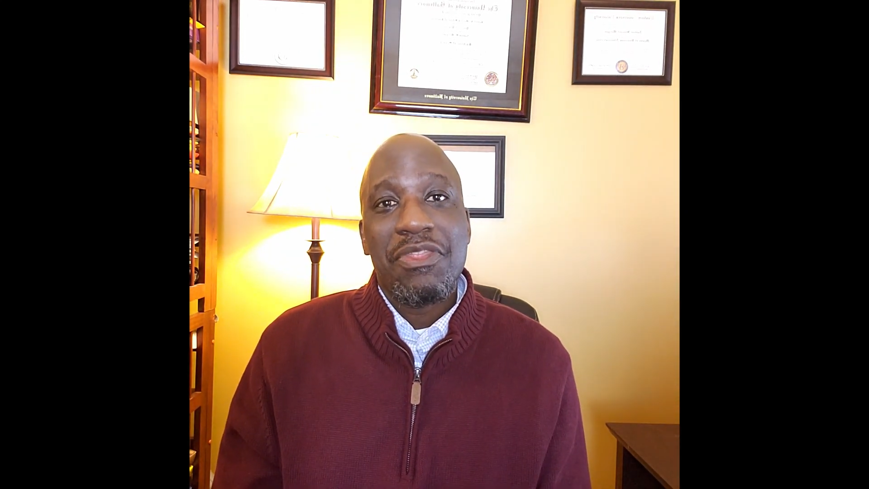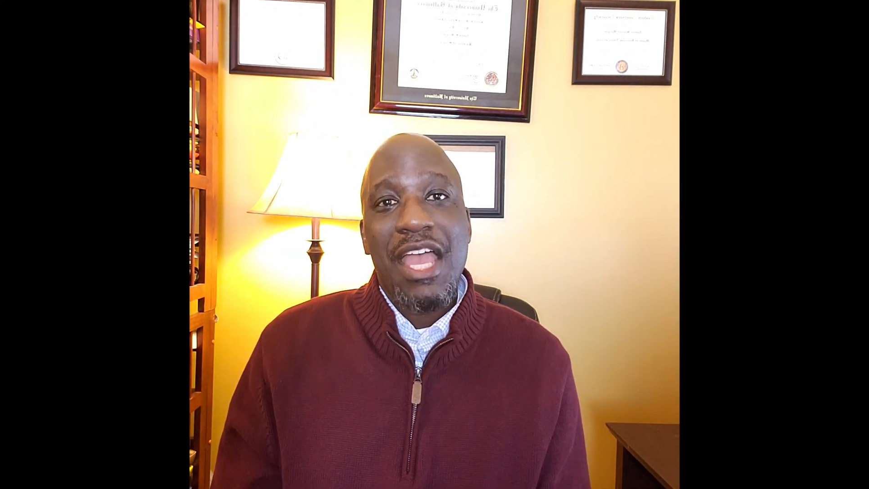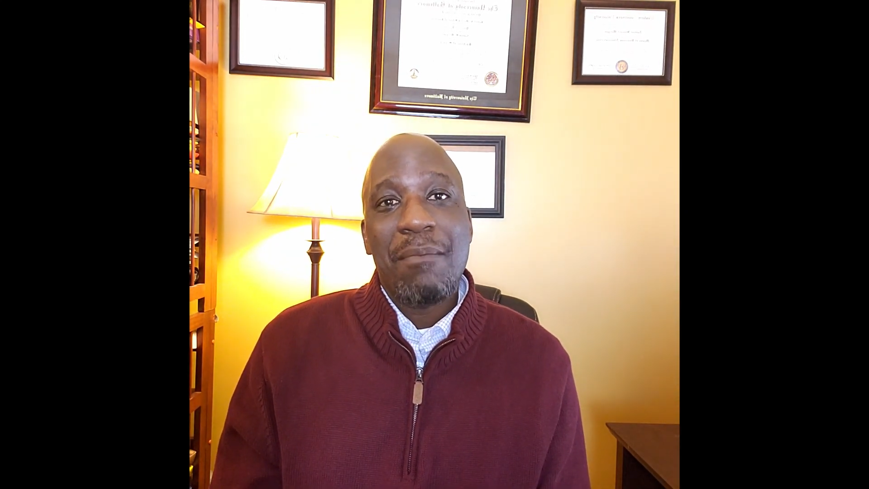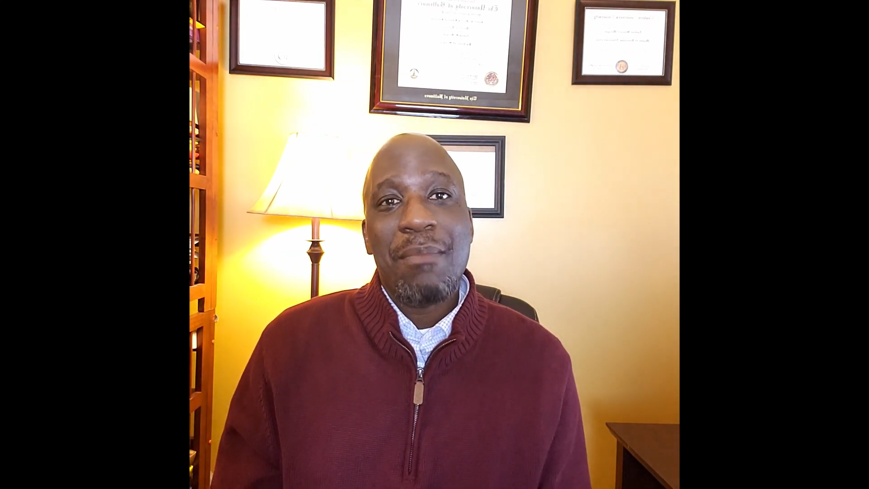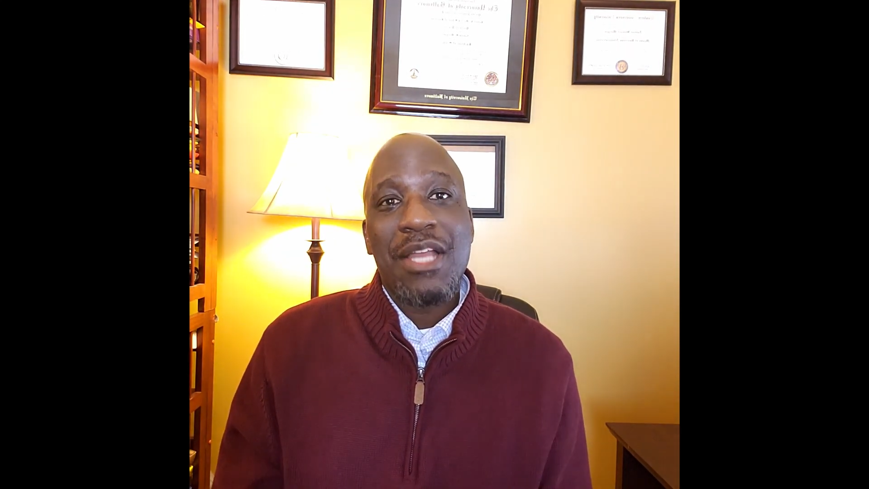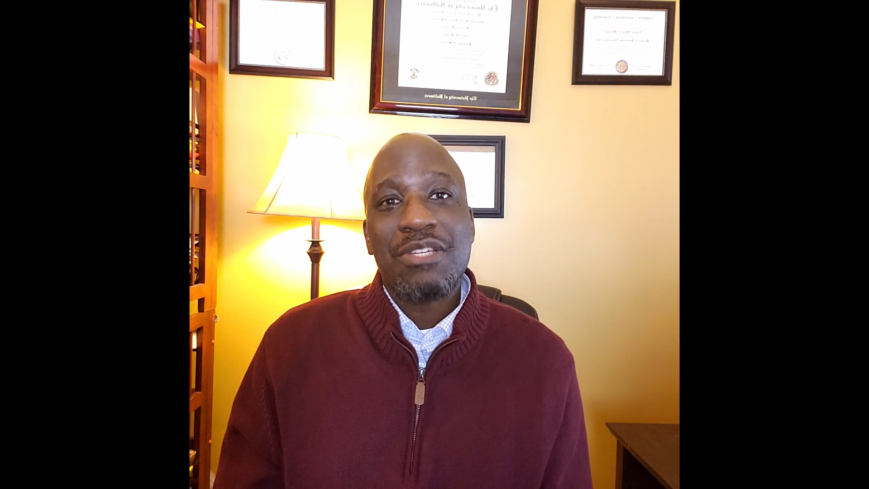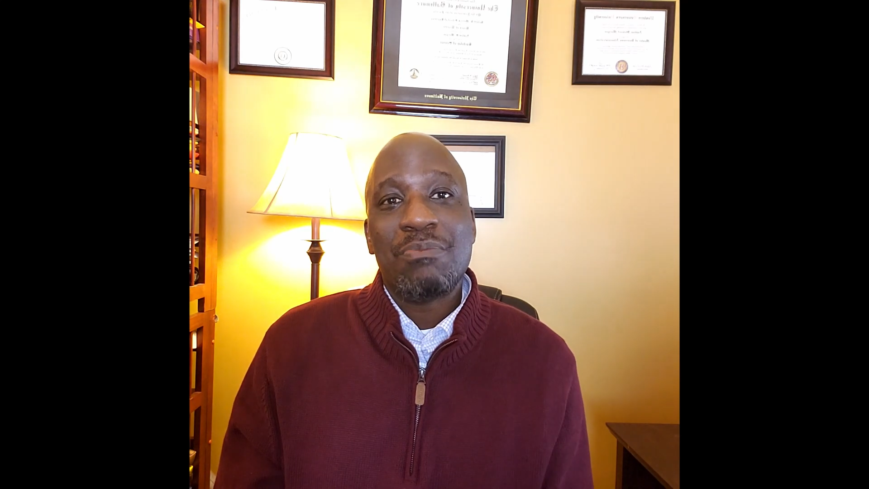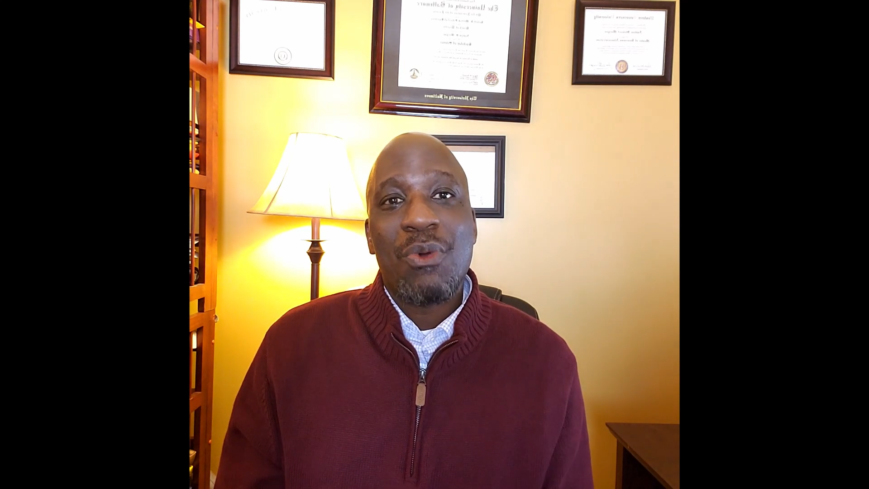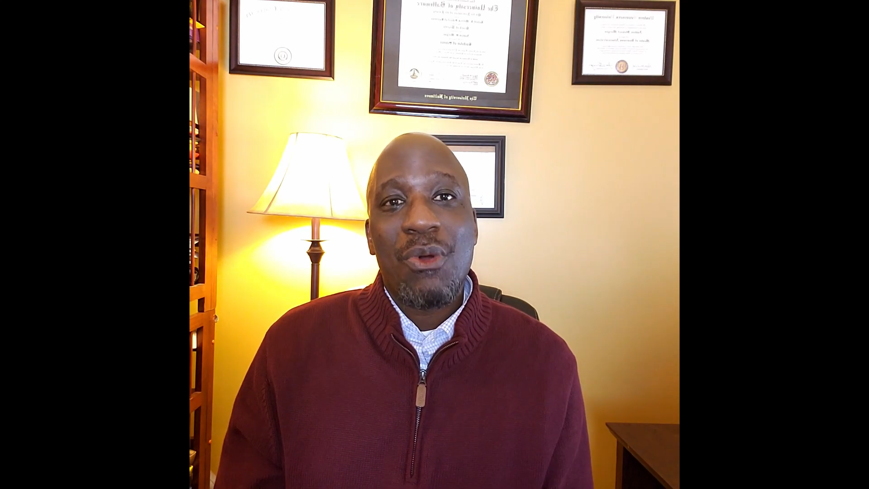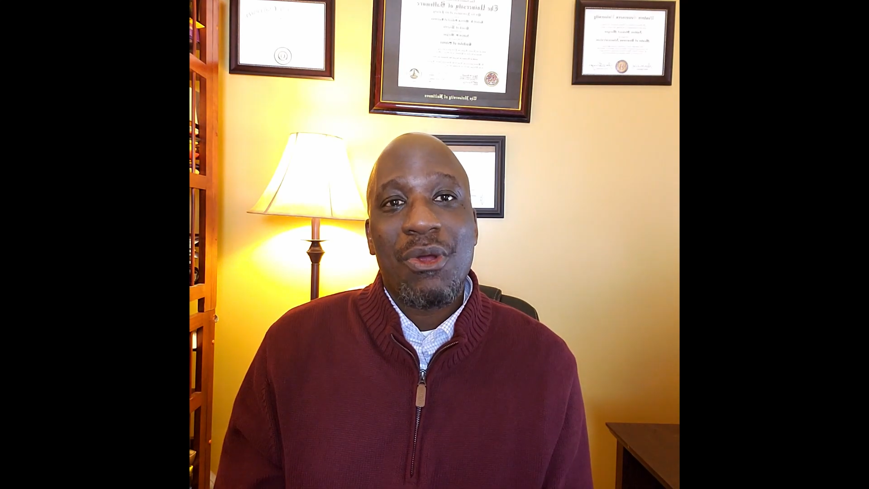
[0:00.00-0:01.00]
that
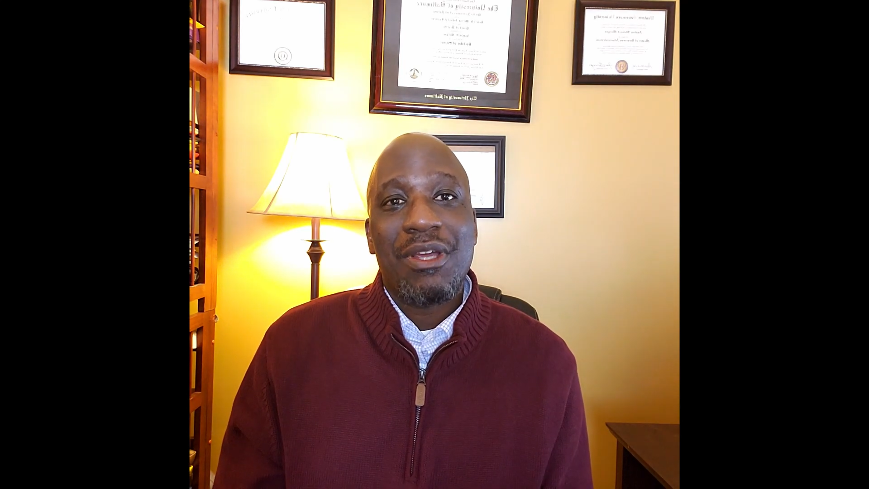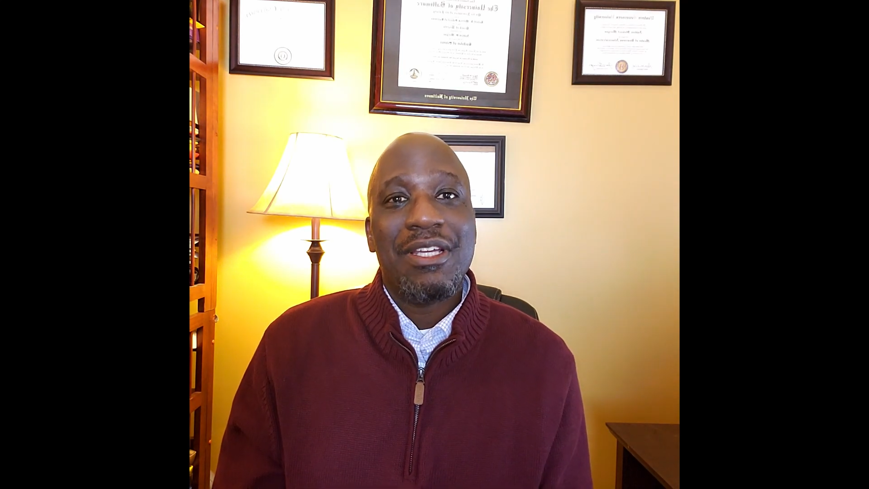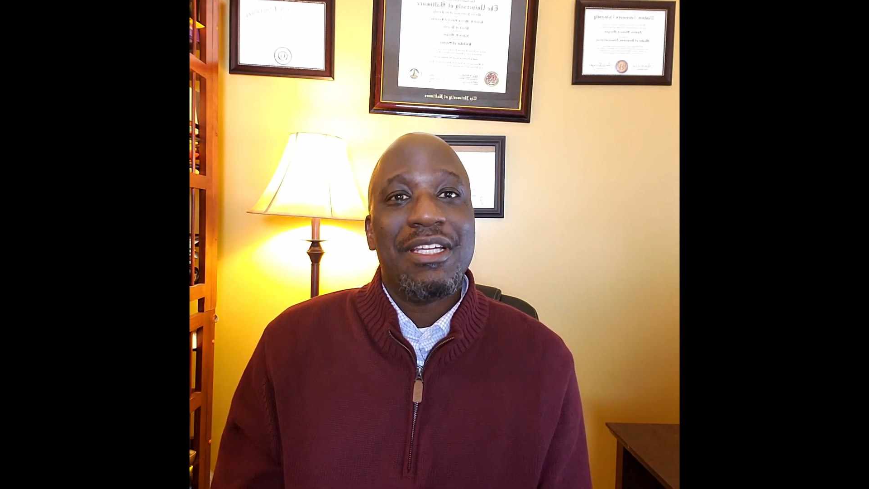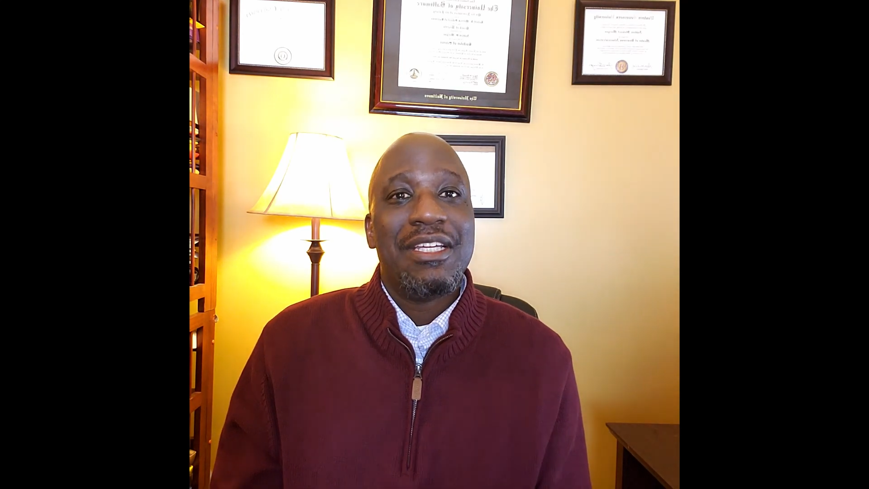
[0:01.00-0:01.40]
much more